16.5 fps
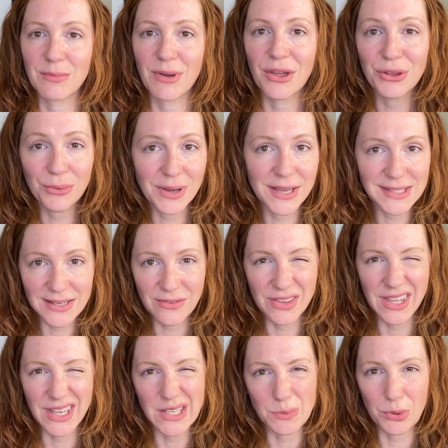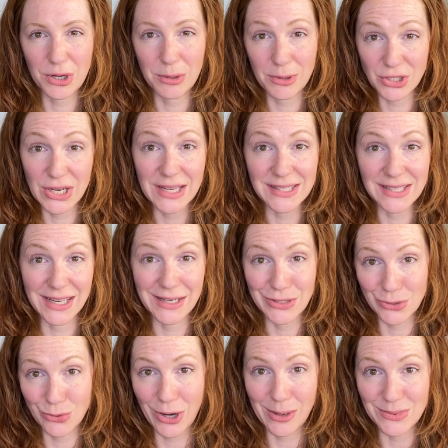Otherwise, everything is pretty much as I
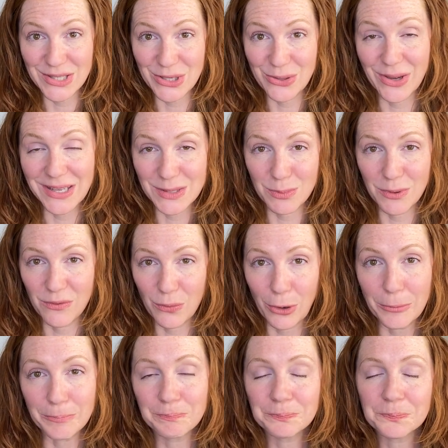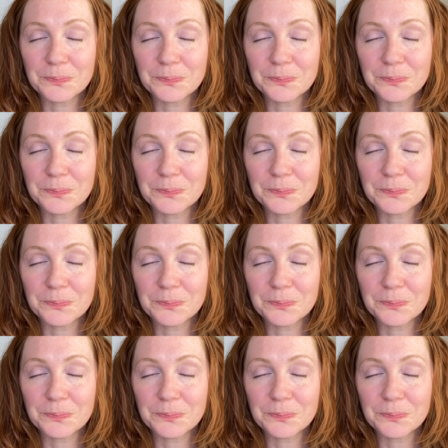described to you guys before.